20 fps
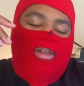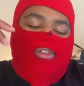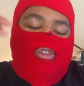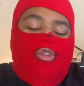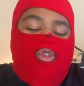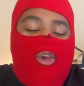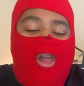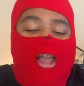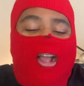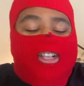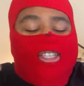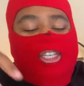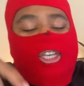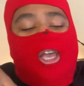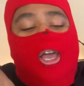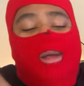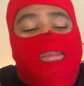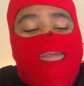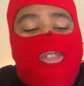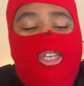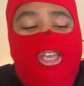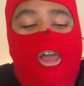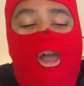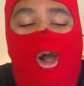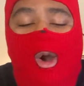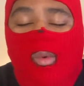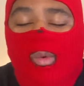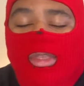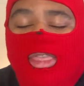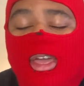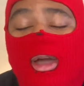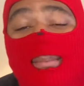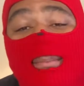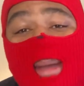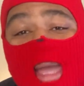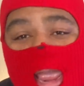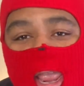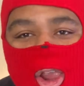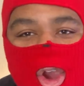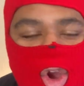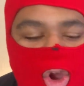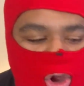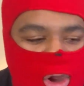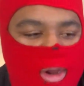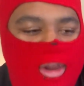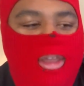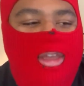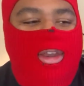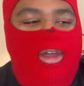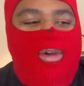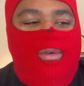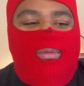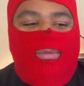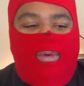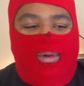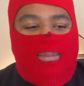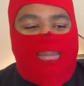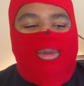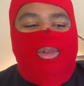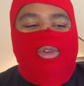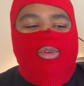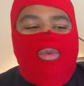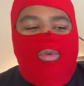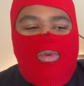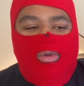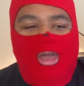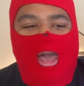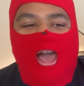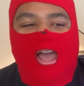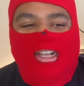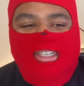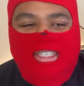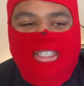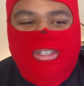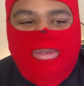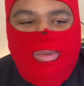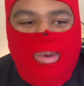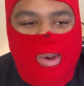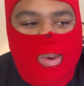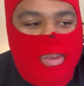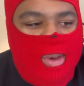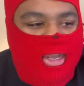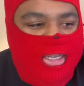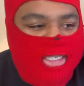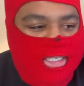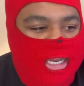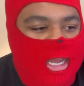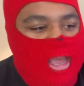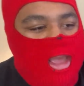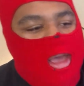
Trying to come to y'all with a banger, you know, from you guys' request.